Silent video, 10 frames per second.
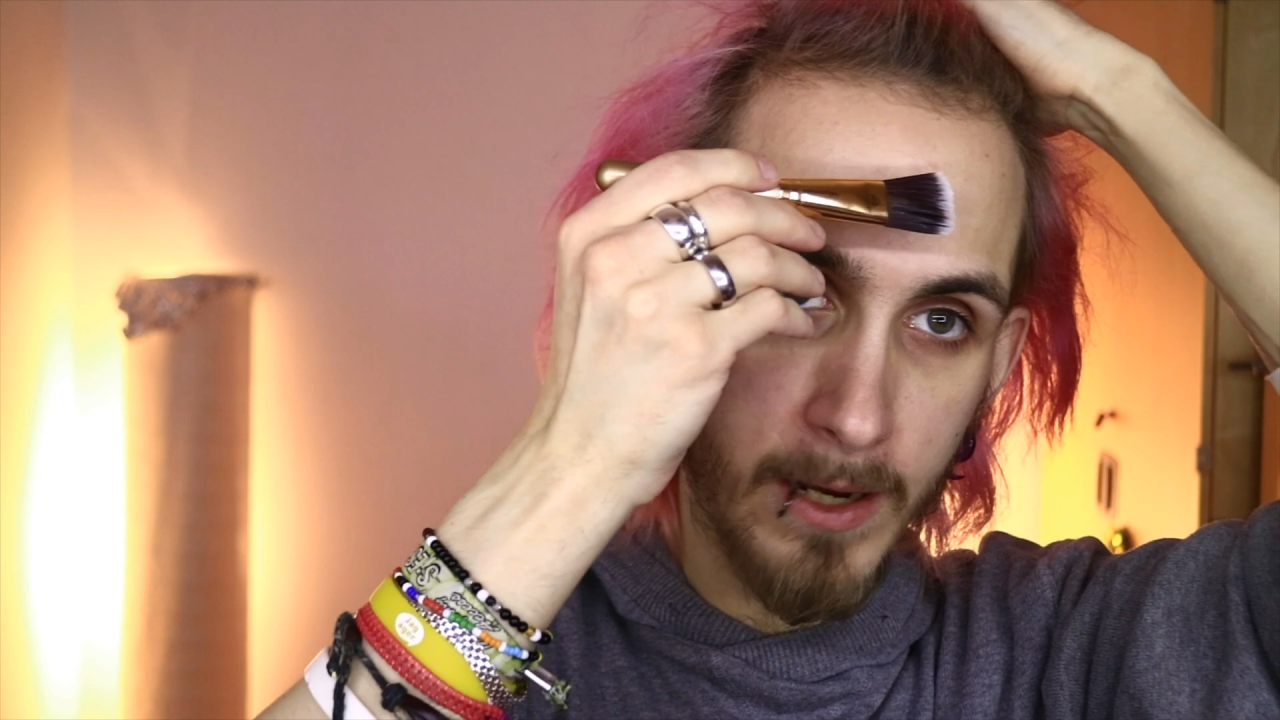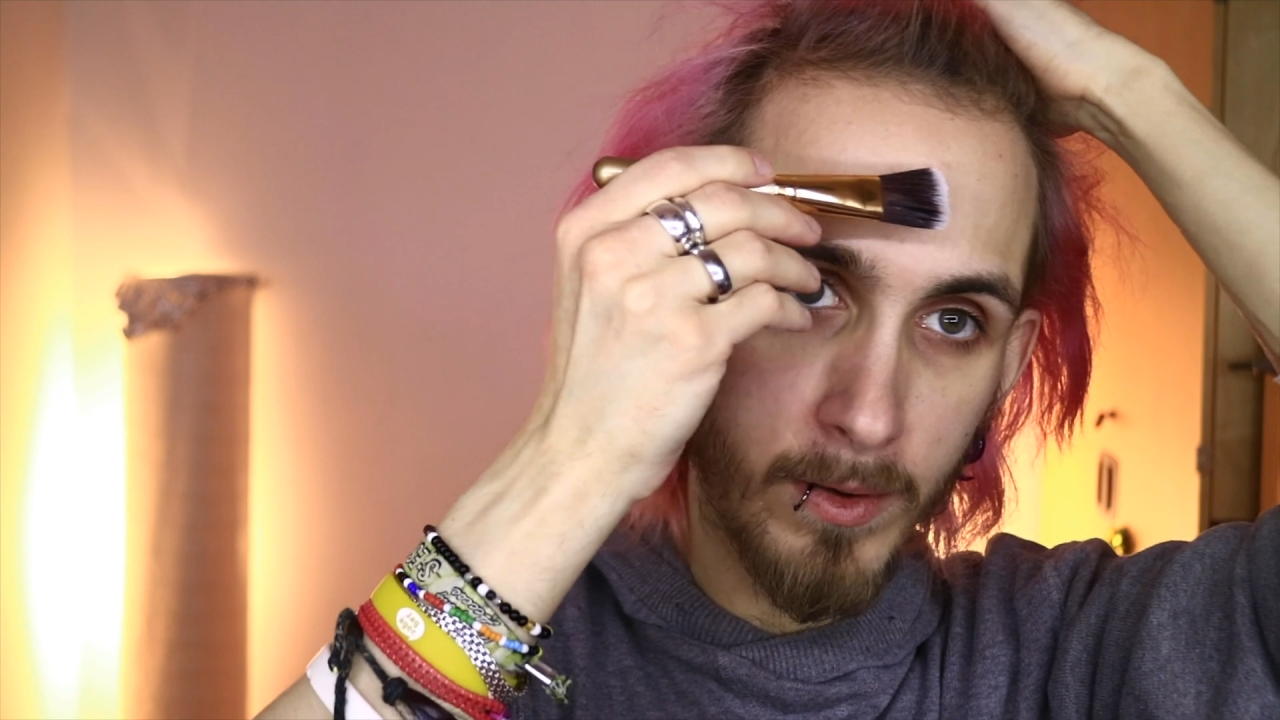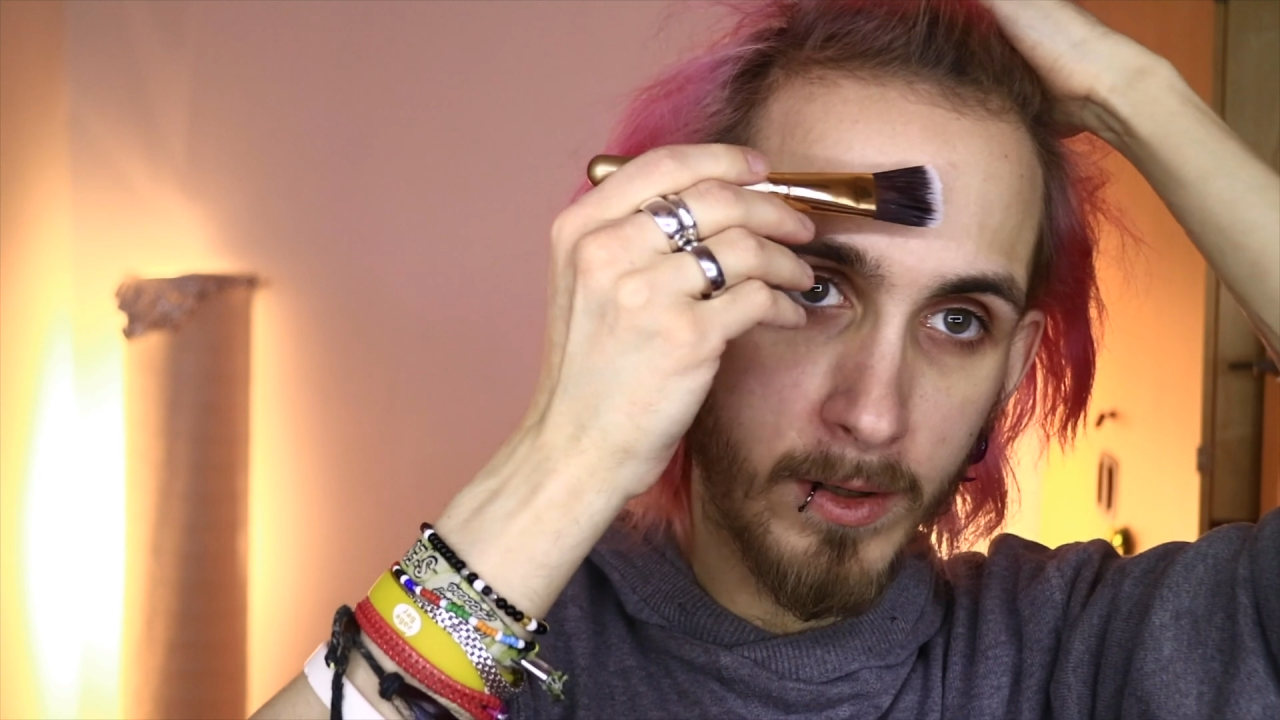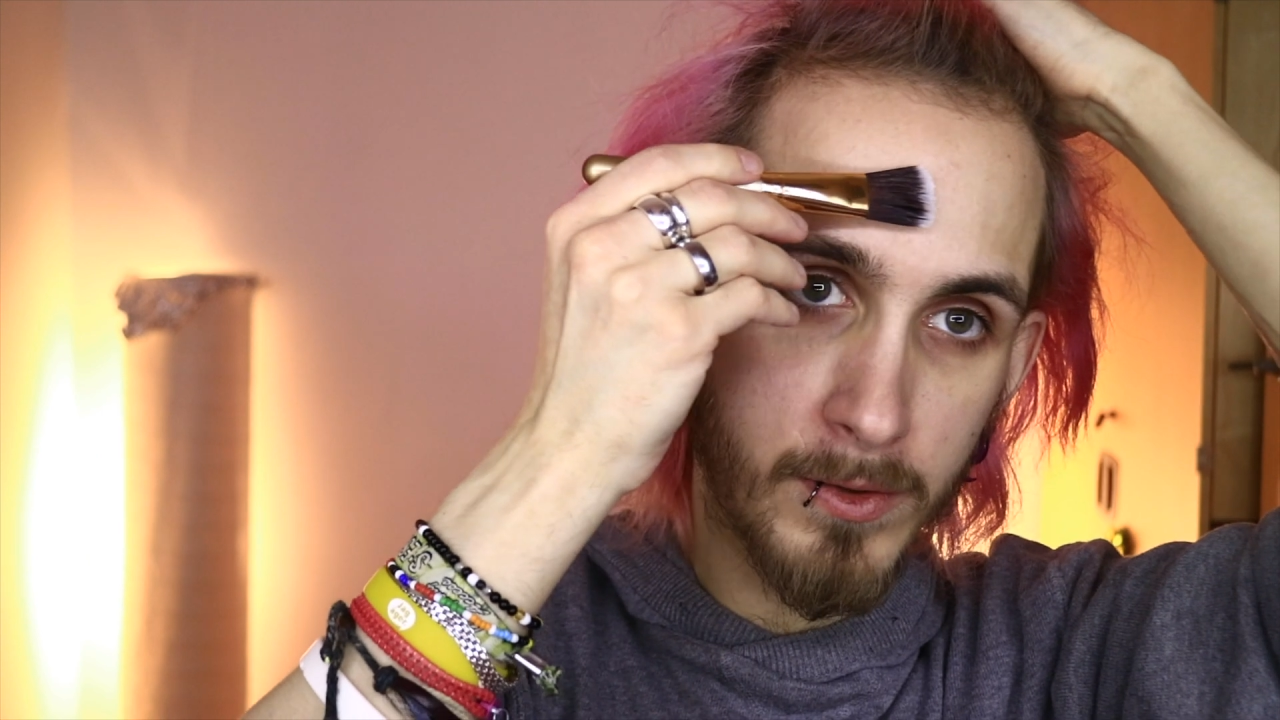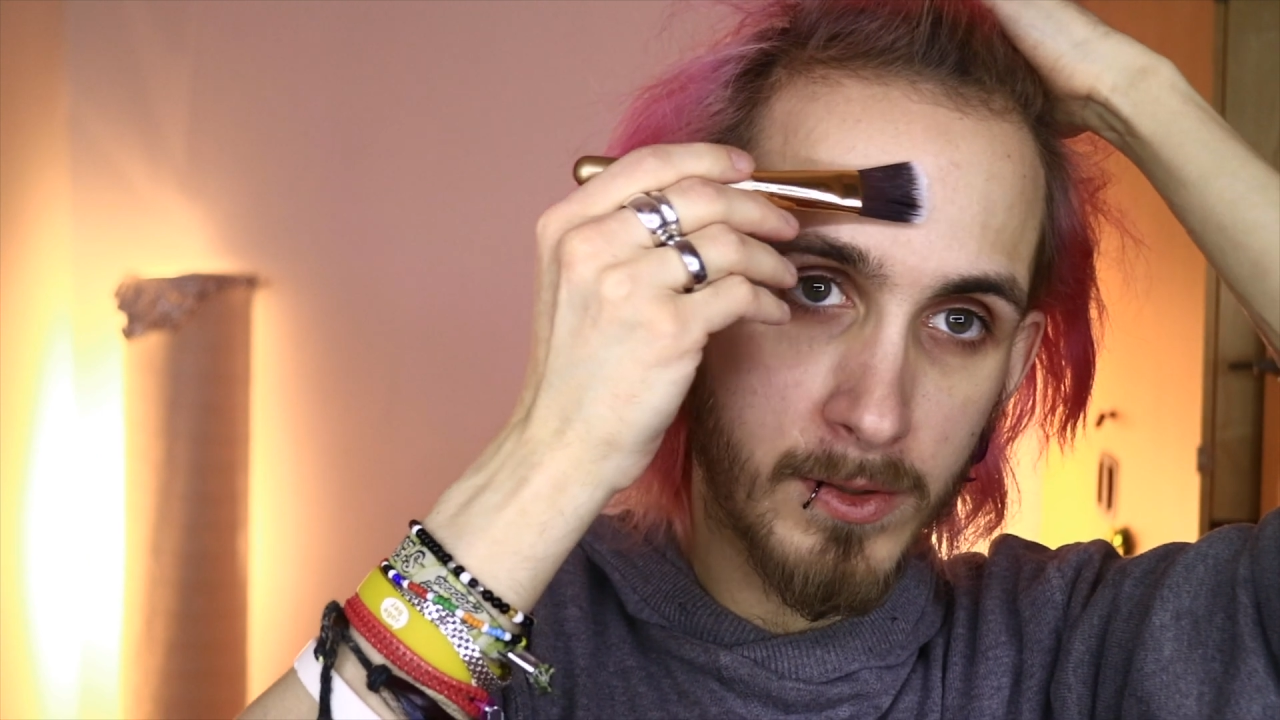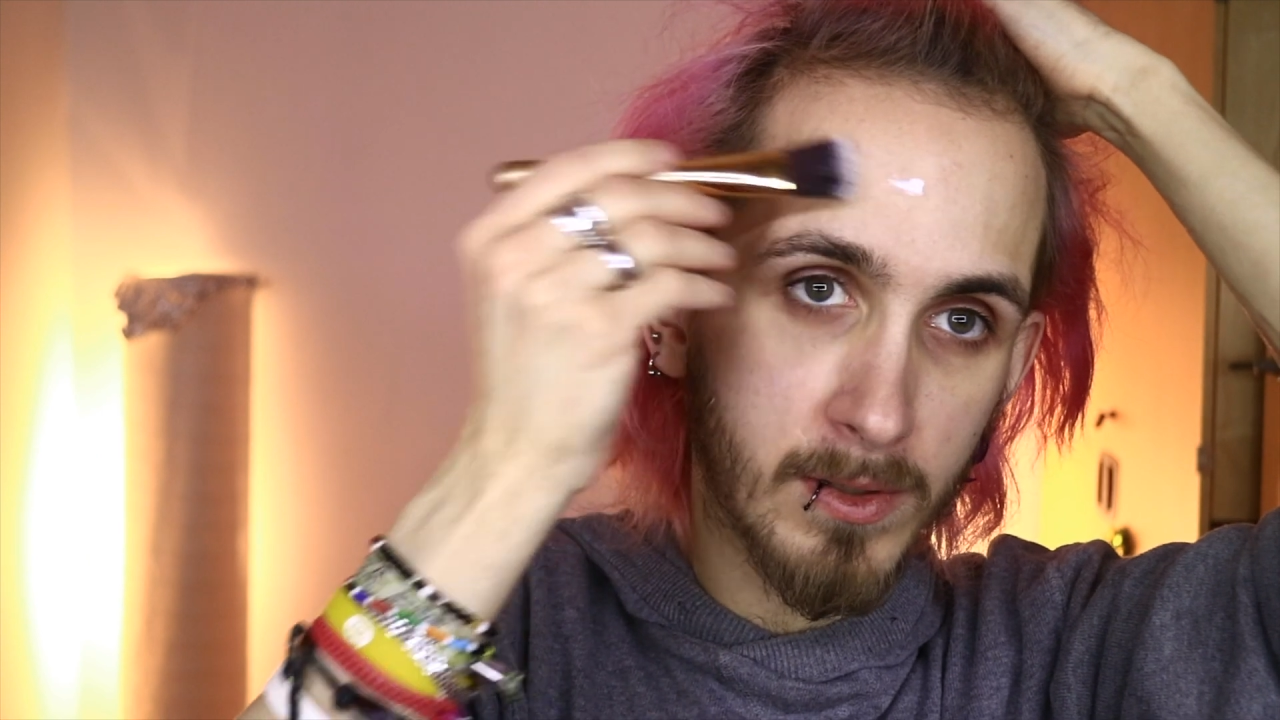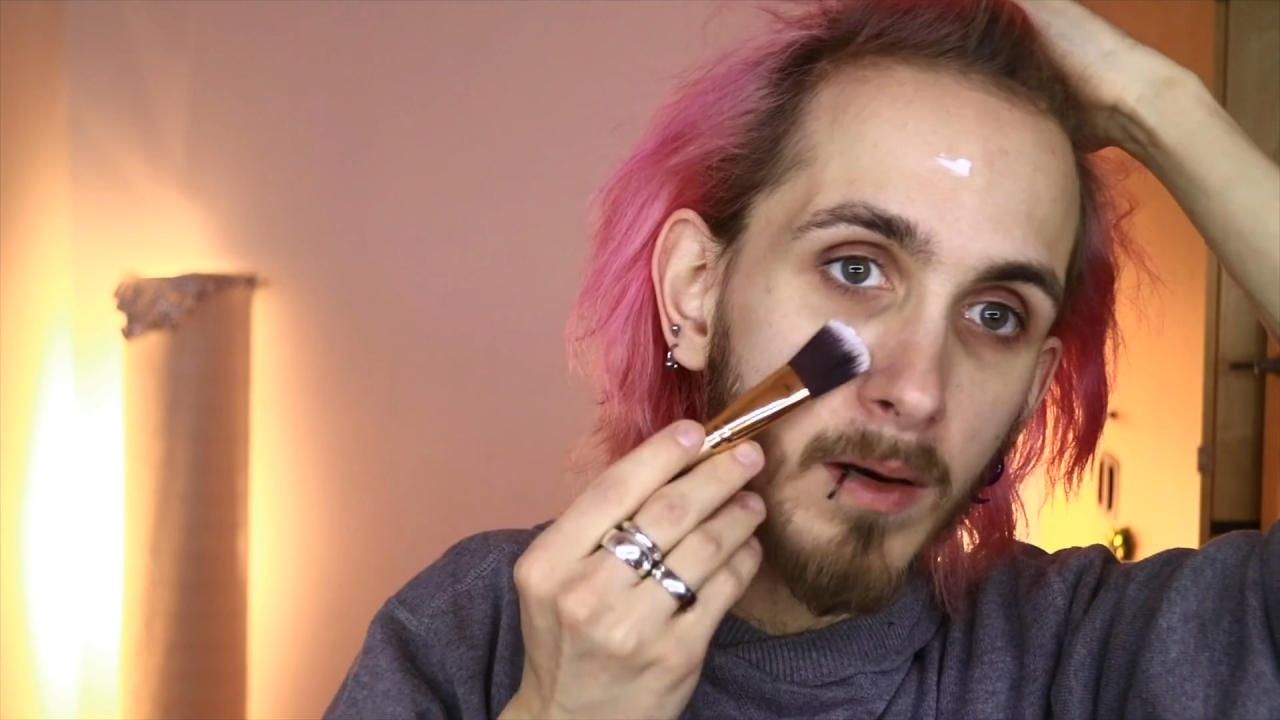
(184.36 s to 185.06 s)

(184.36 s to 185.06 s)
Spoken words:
I will just